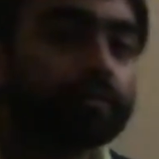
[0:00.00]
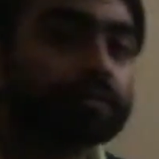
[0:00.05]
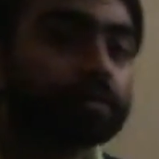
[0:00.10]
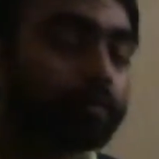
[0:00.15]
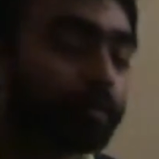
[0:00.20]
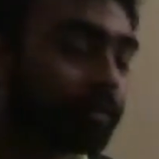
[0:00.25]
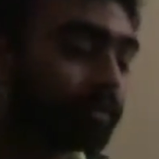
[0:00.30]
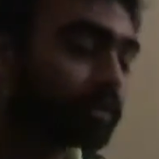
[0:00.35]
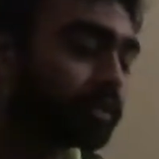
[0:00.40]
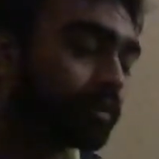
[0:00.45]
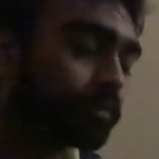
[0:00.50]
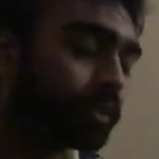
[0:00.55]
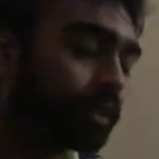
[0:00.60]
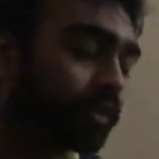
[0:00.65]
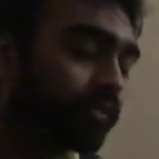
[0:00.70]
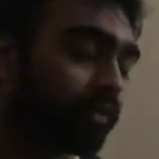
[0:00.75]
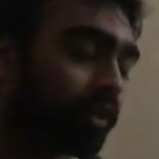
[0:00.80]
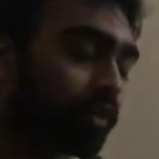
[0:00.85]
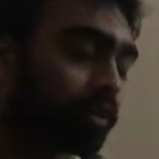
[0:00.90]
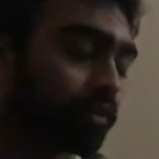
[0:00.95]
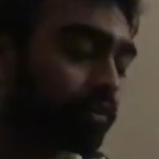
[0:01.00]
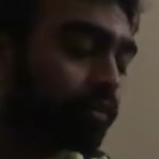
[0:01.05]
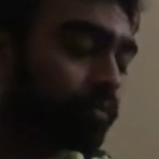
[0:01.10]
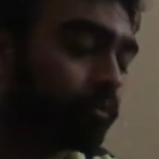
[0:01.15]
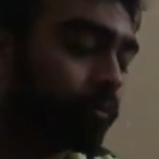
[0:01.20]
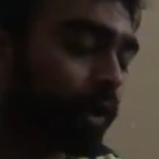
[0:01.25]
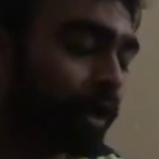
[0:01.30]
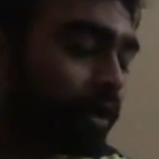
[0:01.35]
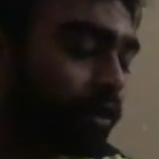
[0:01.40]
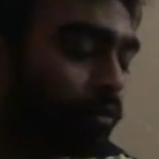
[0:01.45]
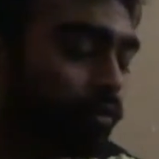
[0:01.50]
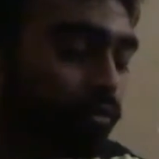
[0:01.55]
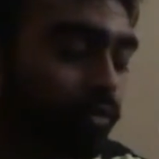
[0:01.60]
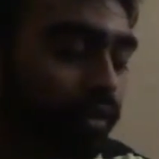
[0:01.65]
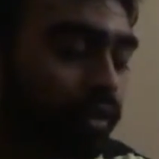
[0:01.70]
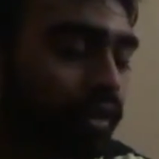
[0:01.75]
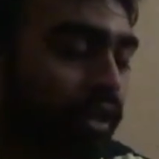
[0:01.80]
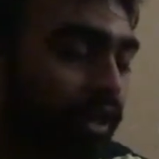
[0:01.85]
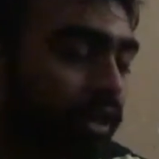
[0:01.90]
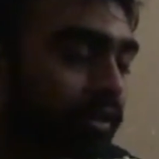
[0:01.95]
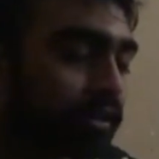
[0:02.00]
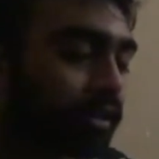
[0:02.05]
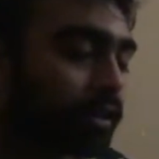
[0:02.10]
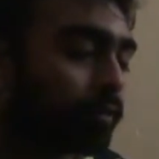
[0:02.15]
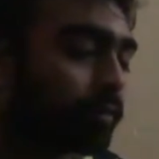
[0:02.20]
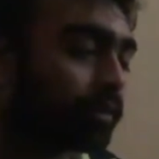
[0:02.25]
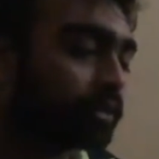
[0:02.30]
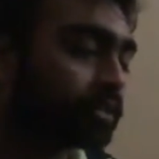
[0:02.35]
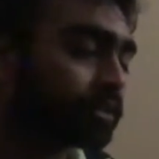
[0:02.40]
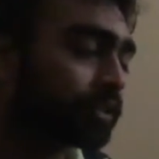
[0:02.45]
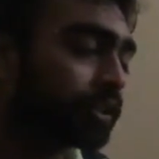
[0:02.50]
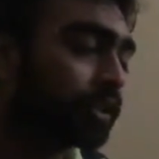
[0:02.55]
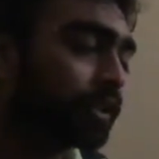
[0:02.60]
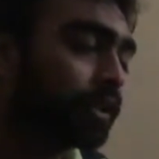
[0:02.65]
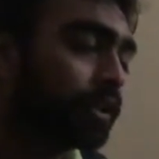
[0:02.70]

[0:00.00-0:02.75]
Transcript: So maybe something made you feel like there was